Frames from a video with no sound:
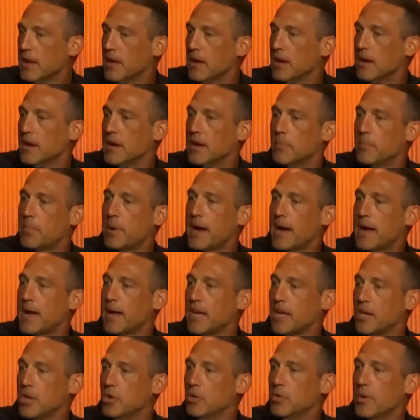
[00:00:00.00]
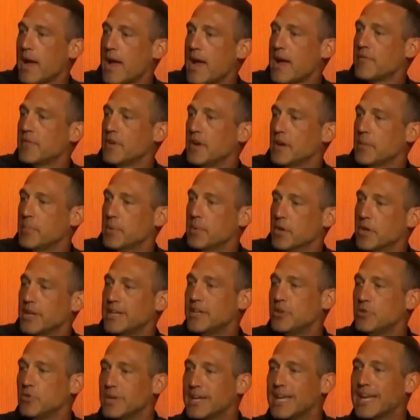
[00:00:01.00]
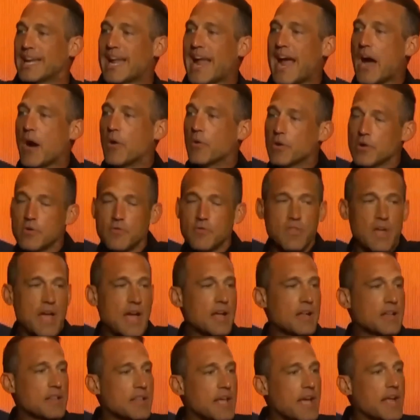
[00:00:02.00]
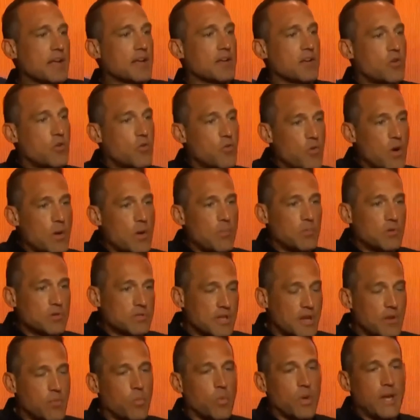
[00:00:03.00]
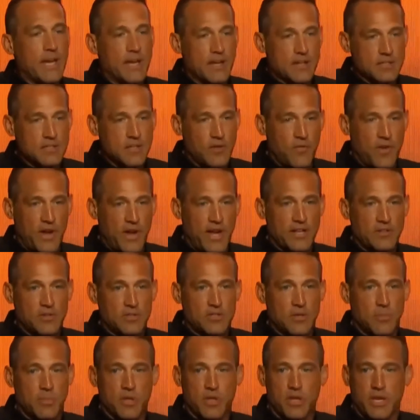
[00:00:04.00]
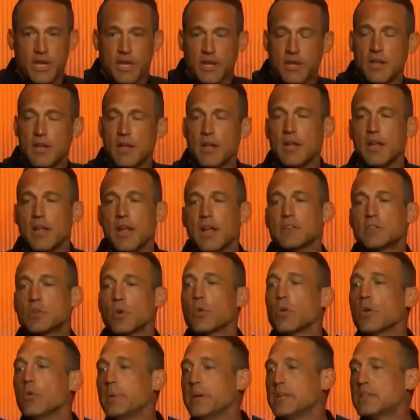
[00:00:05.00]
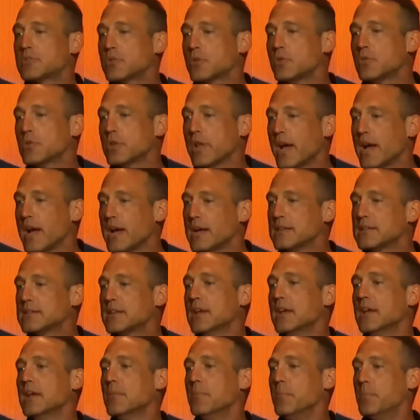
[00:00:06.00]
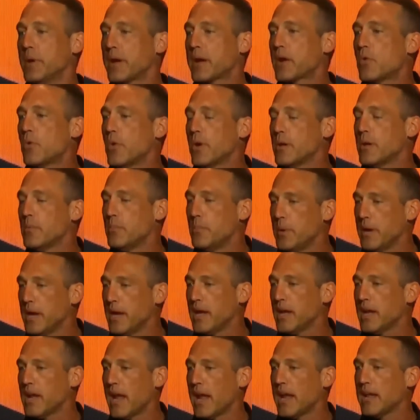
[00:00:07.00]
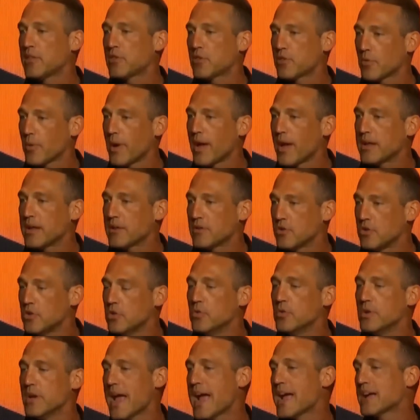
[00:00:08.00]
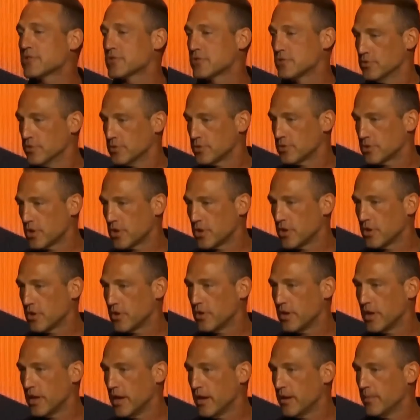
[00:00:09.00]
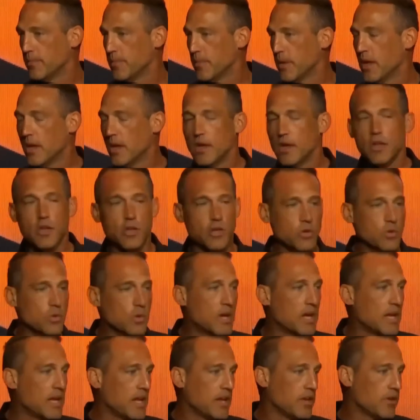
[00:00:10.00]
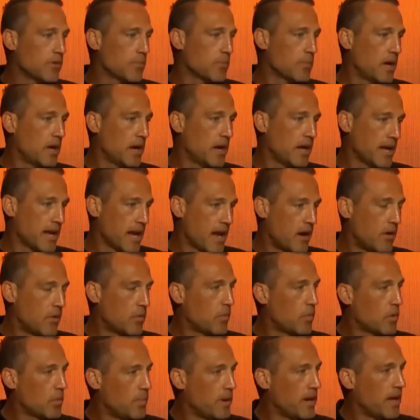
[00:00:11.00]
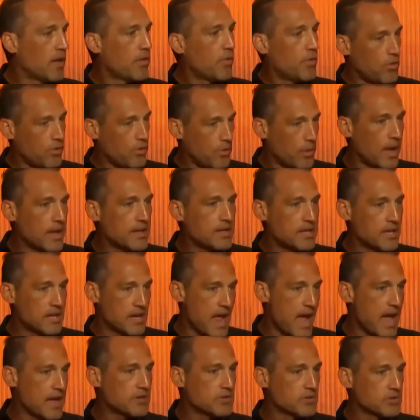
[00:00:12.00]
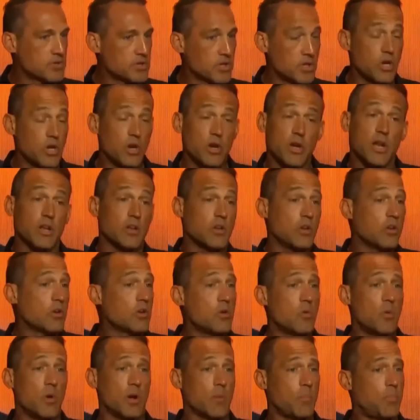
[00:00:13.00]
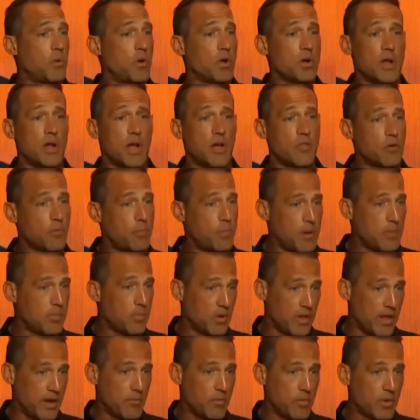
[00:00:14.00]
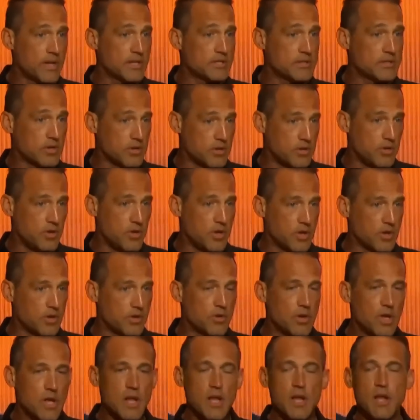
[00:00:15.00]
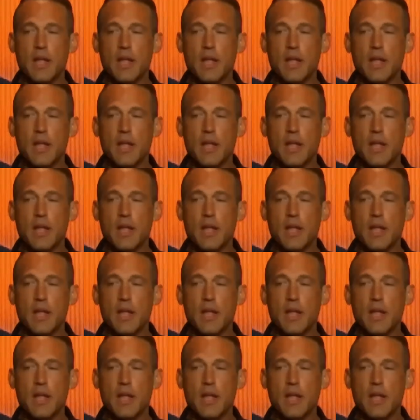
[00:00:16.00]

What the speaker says: By you having an ability to get out of that crumbles, that weakens the financial stability. And so it'll be sold as Bitcoin being a threat to national security. You getting your money out would be a threat to national security. And you don't want to put other people at risk, do you?